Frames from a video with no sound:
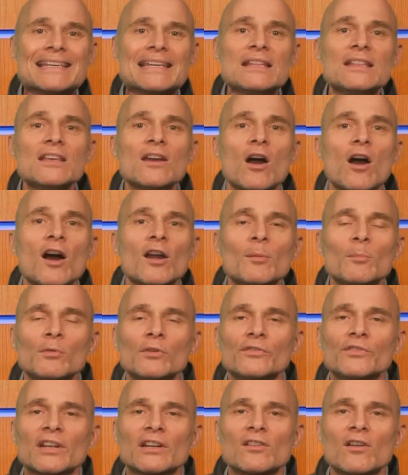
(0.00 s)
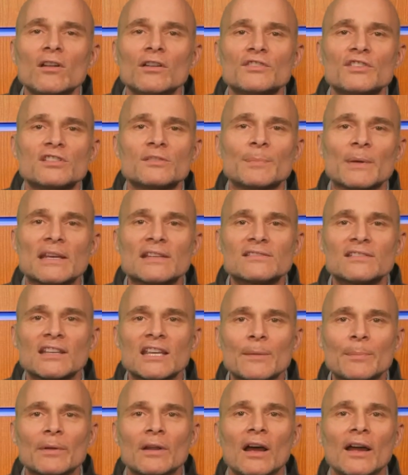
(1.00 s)
in the automotive technology space to
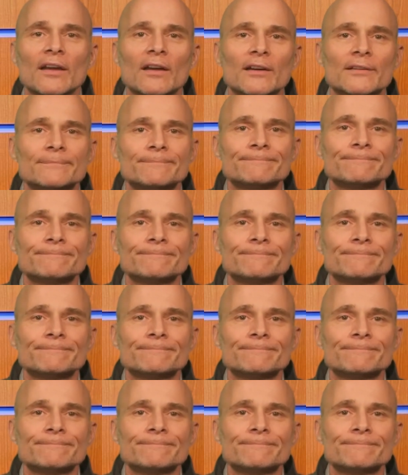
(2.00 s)
keep an eye on.